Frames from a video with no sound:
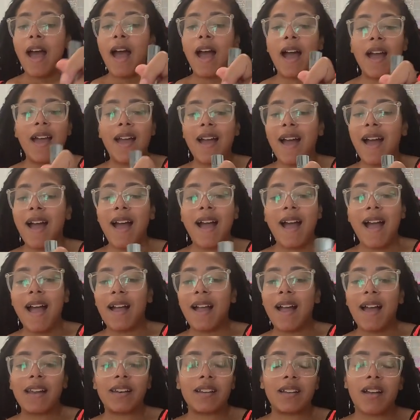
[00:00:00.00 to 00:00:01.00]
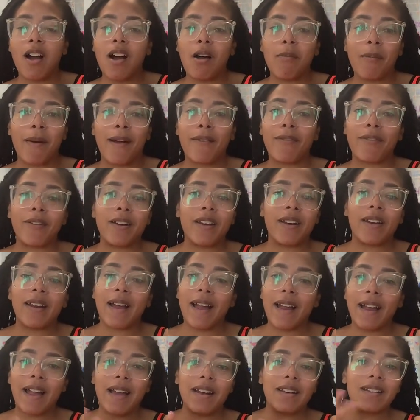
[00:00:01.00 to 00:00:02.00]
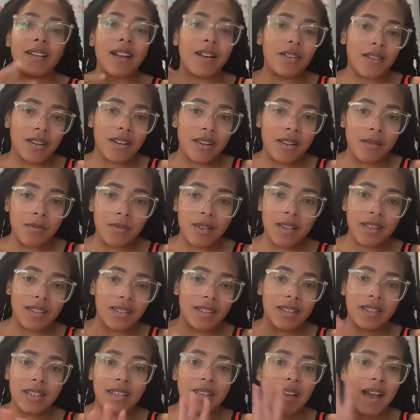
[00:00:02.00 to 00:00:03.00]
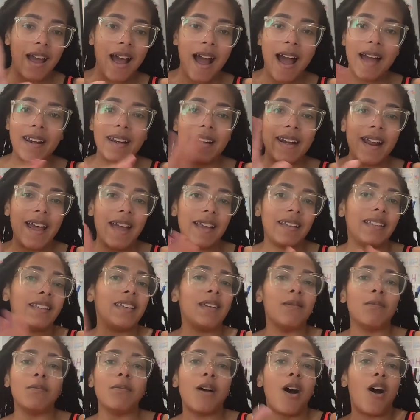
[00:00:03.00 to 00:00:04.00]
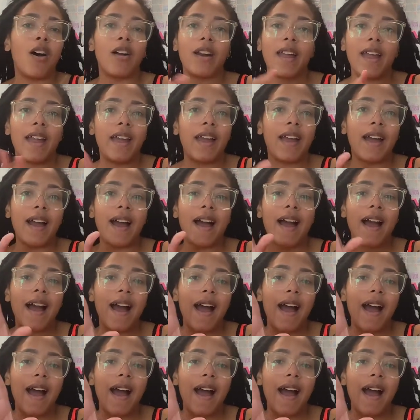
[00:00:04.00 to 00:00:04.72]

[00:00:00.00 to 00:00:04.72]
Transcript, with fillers: I, I, I, got to call my friend. I got to talk to him because see, I didn't ask him all that.